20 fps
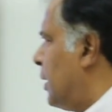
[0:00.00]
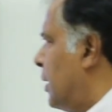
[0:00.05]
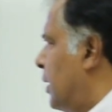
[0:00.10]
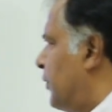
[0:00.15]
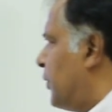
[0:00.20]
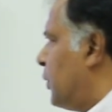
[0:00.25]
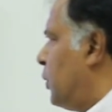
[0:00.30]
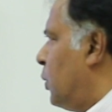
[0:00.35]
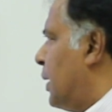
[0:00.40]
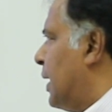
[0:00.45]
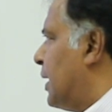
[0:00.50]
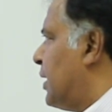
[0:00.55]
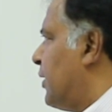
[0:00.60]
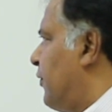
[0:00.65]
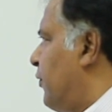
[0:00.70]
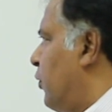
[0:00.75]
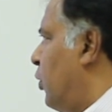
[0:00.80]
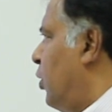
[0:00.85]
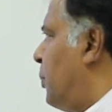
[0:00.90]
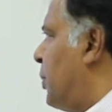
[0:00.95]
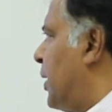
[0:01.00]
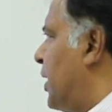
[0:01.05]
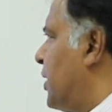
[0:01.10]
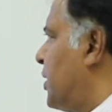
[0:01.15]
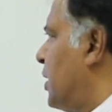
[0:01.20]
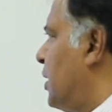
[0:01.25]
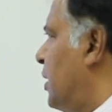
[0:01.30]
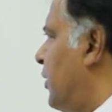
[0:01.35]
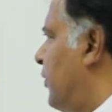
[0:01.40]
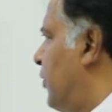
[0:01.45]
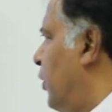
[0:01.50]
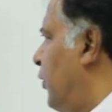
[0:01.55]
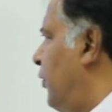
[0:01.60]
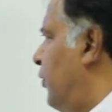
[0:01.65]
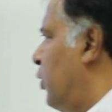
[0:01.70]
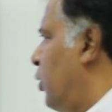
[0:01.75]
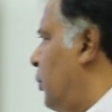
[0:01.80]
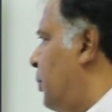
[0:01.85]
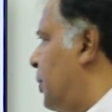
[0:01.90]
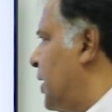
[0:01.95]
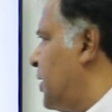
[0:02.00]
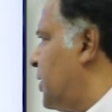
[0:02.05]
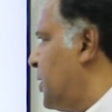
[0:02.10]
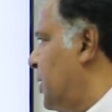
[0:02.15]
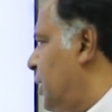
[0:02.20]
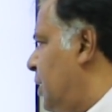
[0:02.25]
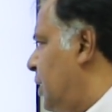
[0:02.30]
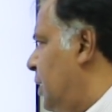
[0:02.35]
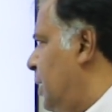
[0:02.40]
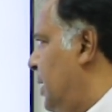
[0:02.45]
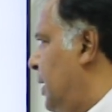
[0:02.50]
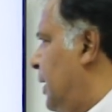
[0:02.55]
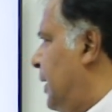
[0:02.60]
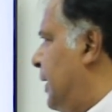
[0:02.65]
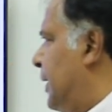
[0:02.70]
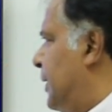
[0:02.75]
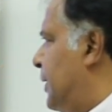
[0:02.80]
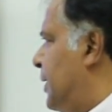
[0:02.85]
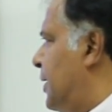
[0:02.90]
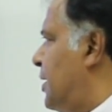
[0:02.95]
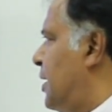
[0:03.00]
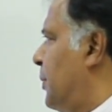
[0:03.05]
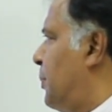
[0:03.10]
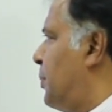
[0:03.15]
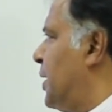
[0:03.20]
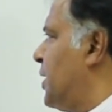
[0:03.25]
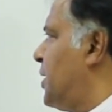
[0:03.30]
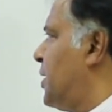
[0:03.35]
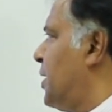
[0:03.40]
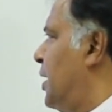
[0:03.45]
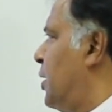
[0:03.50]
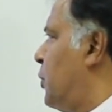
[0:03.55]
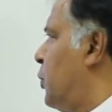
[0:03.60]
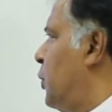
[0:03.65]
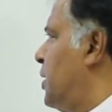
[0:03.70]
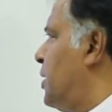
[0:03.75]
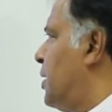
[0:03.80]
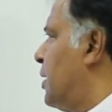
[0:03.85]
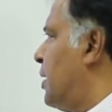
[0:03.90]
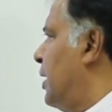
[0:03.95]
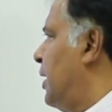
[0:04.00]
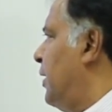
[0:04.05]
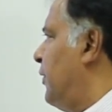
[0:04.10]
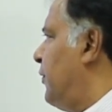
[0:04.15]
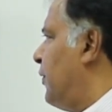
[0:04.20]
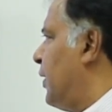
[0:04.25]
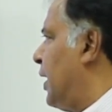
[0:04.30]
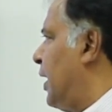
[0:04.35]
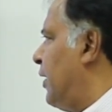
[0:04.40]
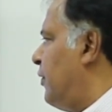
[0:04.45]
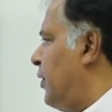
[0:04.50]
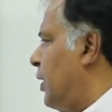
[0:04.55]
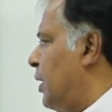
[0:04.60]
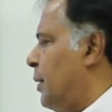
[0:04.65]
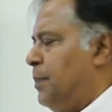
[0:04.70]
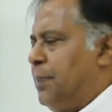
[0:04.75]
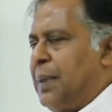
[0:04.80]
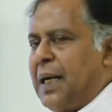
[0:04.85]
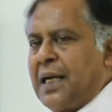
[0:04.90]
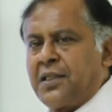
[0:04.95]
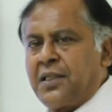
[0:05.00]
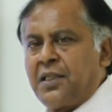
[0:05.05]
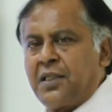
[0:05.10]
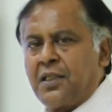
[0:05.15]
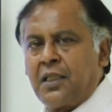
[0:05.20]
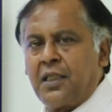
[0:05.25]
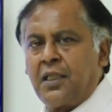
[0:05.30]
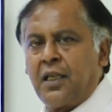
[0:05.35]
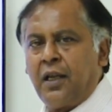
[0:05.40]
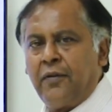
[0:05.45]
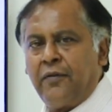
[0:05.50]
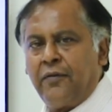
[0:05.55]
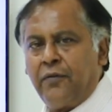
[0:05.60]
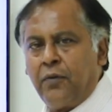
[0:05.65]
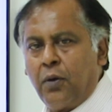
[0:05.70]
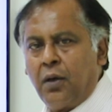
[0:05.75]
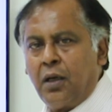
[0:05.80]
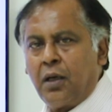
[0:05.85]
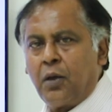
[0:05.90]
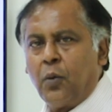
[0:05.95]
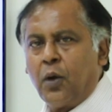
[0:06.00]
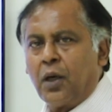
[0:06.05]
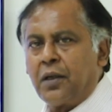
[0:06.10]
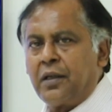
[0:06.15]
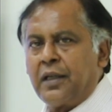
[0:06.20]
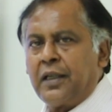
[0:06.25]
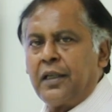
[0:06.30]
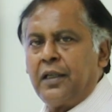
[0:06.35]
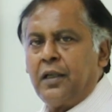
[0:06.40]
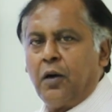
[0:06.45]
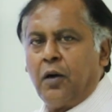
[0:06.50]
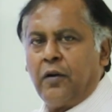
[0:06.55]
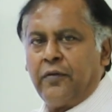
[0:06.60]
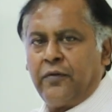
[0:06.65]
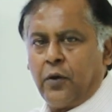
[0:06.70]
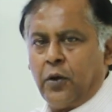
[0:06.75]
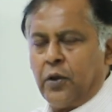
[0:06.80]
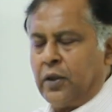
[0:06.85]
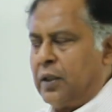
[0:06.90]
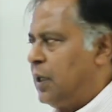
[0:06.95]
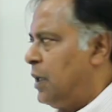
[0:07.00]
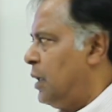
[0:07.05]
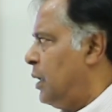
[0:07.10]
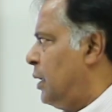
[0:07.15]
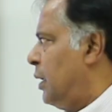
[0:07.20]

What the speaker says: If you look at the full flow pressure, this is the pressure at which the relief valve passes its full quantity of oil.